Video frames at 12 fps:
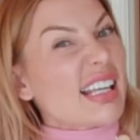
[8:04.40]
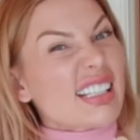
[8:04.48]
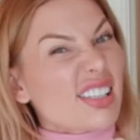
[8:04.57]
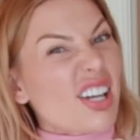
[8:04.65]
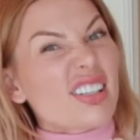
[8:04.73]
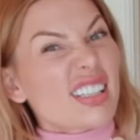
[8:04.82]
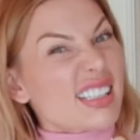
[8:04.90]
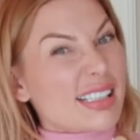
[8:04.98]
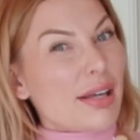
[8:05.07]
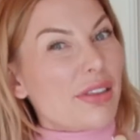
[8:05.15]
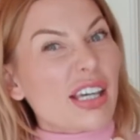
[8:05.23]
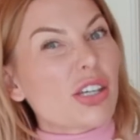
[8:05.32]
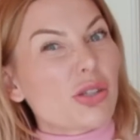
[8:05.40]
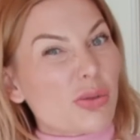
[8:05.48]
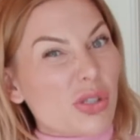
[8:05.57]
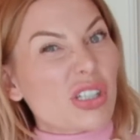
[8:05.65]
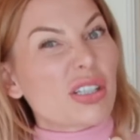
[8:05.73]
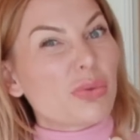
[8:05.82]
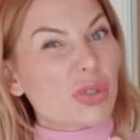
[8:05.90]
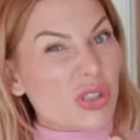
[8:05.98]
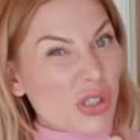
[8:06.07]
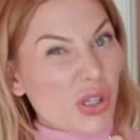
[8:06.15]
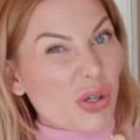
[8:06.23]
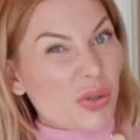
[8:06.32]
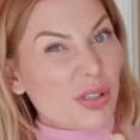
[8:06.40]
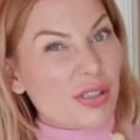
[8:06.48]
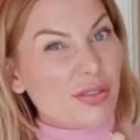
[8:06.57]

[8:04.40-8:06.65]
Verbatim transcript: That's not something I usually would do.